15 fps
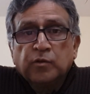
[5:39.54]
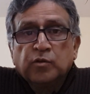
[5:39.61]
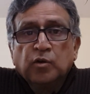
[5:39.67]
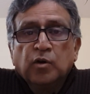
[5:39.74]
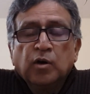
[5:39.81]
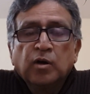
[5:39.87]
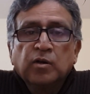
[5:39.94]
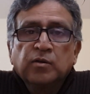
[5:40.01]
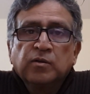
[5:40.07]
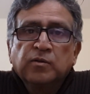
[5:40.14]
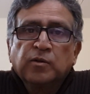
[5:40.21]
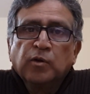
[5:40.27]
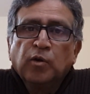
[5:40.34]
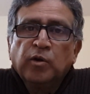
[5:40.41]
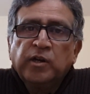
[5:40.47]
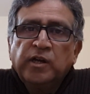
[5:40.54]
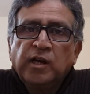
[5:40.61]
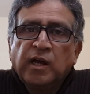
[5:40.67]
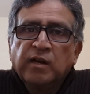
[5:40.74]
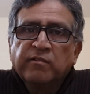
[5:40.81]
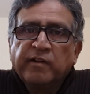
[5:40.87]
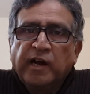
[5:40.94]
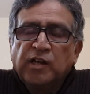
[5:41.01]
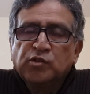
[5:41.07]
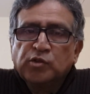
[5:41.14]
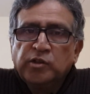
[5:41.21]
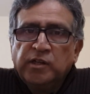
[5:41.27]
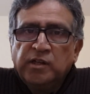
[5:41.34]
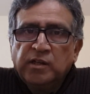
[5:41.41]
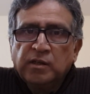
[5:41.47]
So slowly and
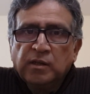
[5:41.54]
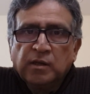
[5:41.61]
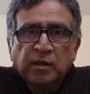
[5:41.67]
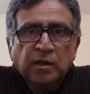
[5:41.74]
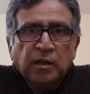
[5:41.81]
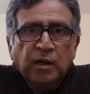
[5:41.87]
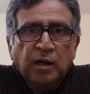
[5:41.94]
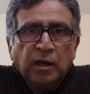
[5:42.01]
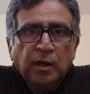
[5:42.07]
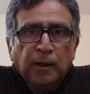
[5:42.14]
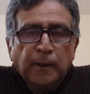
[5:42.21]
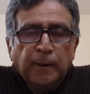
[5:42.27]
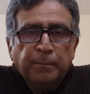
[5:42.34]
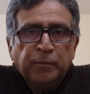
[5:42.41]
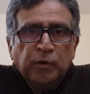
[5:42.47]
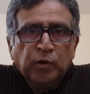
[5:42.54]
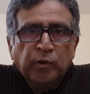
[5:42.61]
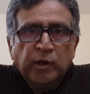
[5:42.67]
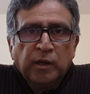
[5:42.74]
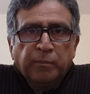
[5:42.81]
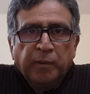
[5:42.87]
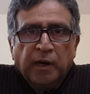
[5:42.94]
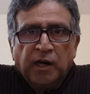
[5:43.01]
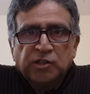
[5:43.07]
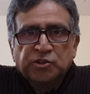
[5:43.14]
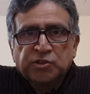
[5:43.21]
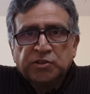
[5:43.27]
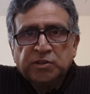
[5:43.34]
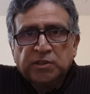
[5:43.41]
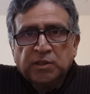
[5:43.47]
gradually, Noel
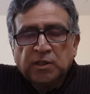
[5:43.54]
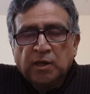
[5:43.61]
Page